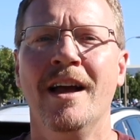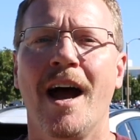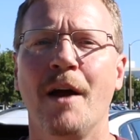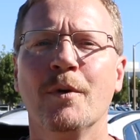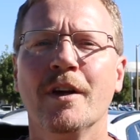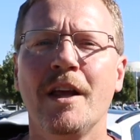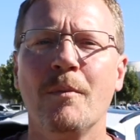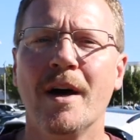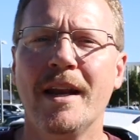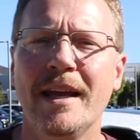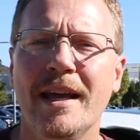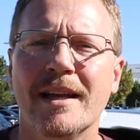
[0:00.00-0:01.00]
I really
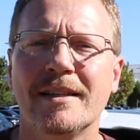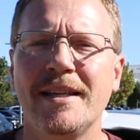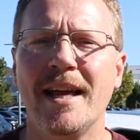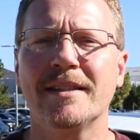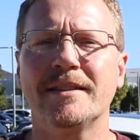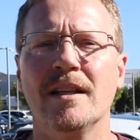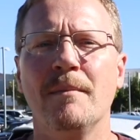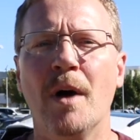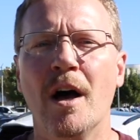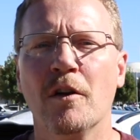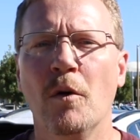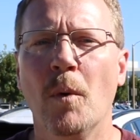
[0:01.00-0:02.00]
want to get a Tesla
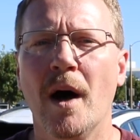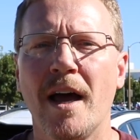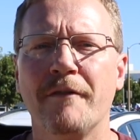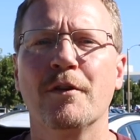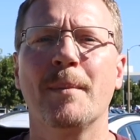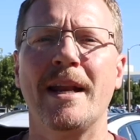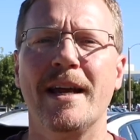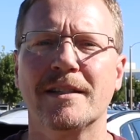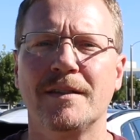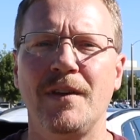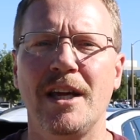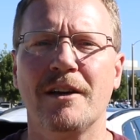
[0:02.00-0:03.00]
Model Y for my
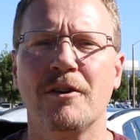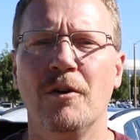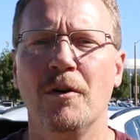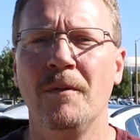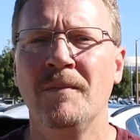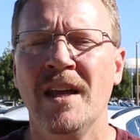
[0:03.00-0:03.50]
next vehicle.